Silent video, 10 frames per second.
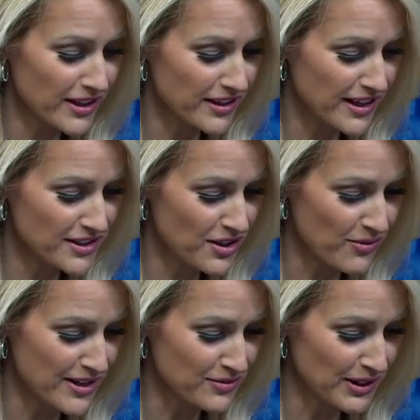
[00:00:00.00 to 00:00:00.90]
to get to
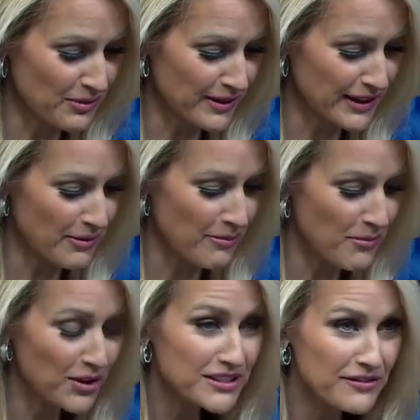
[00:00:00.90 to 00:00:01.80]
the rest really quickly with
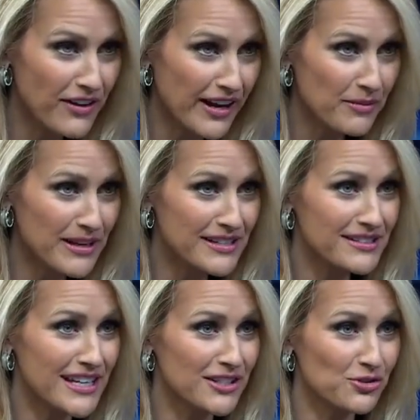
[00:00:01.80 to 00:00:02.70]

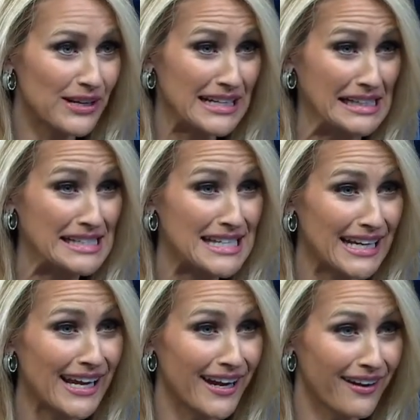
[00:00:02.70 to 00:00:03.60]
multivitamins and drinking
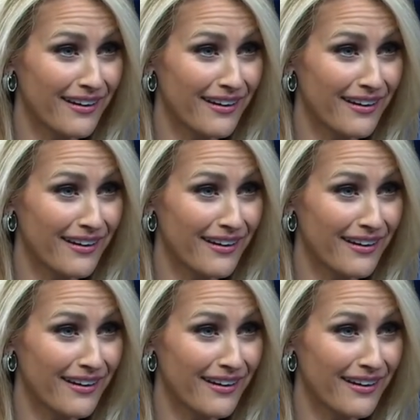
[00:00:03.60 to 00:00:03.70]
tea.